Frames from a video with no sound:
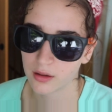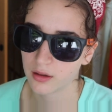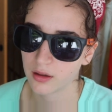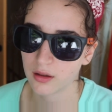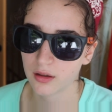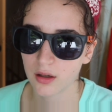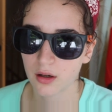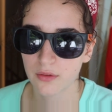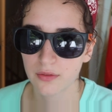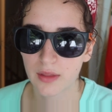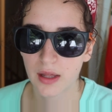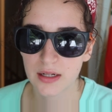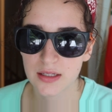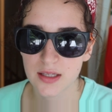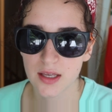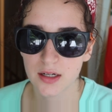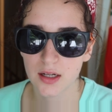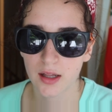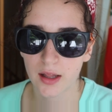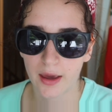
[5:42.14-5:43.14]
you know,
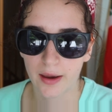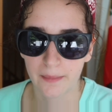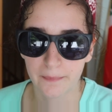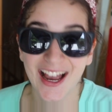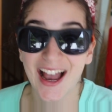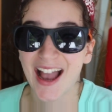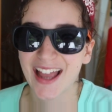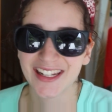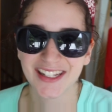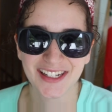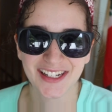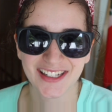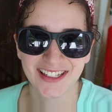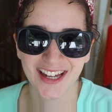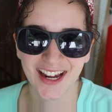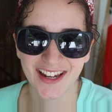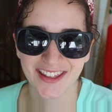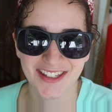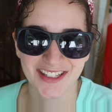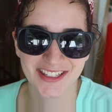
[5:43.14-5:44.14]
that's the end of that. I didn't
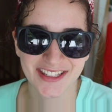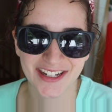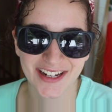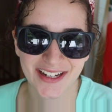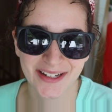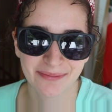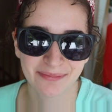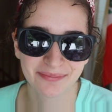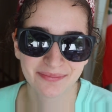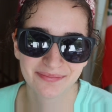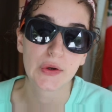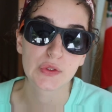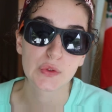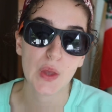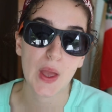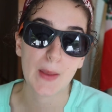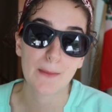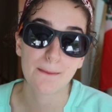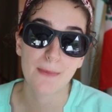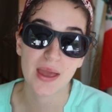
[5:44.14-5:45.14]
die this time.
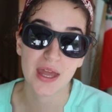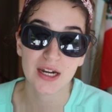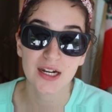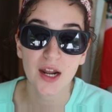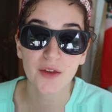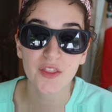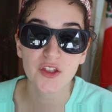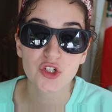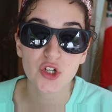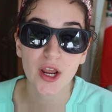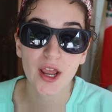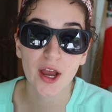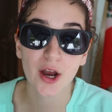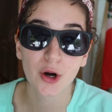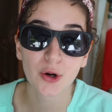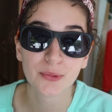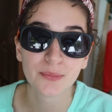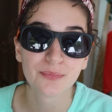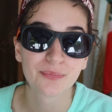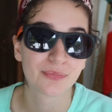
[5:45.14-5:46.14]
So I made it down the
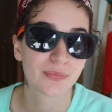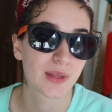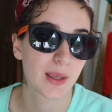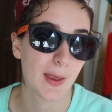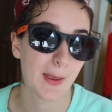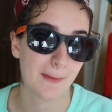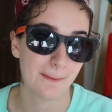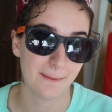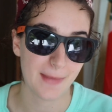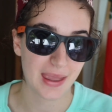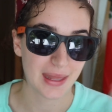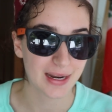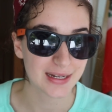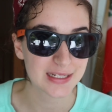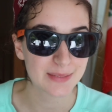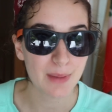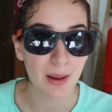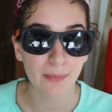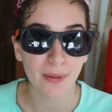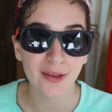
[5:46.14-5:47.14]
trail, made
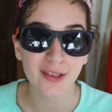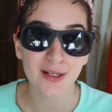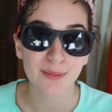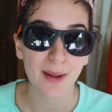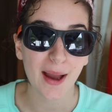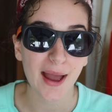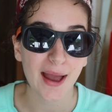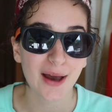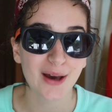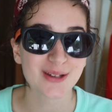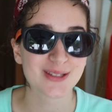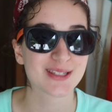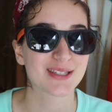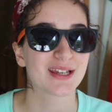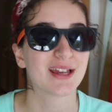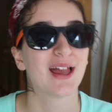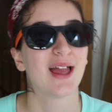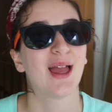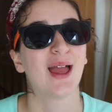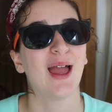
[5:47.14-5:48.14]
it to my brother
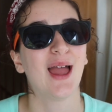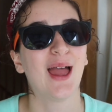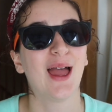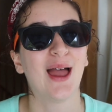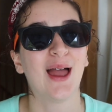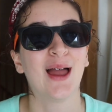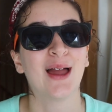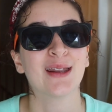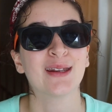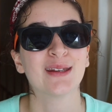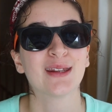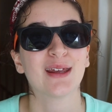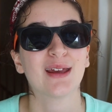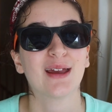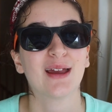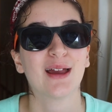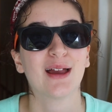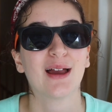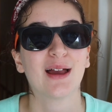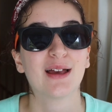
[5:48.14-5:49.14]
Miles, and
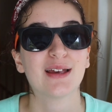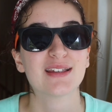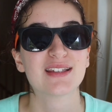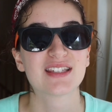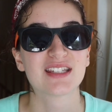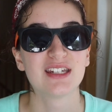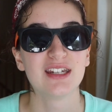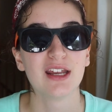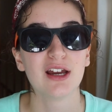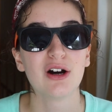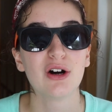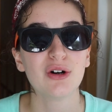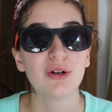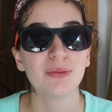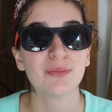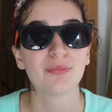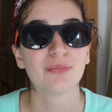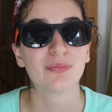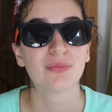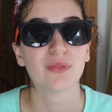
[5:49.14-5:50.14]
still...